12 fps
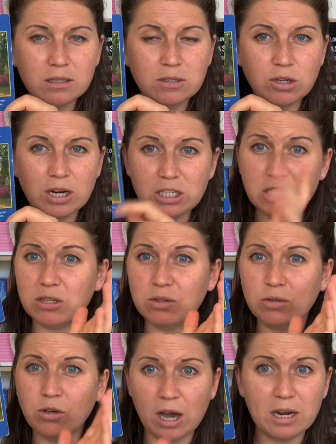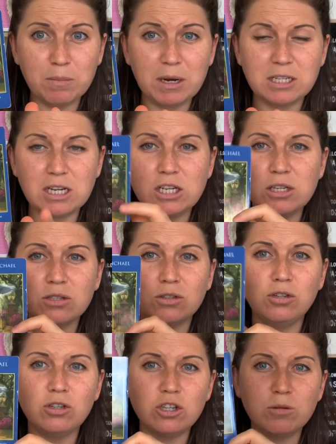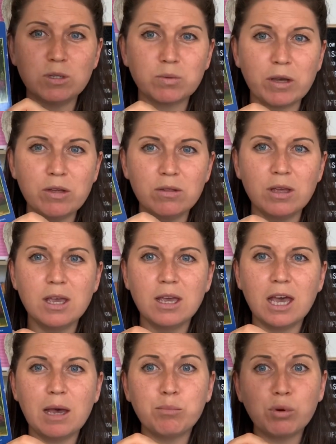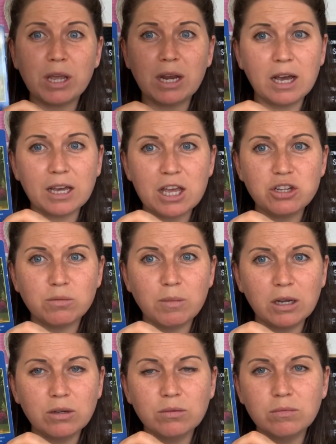You can actually do guided meditations on YouTube as well and bring in Archangel Michael.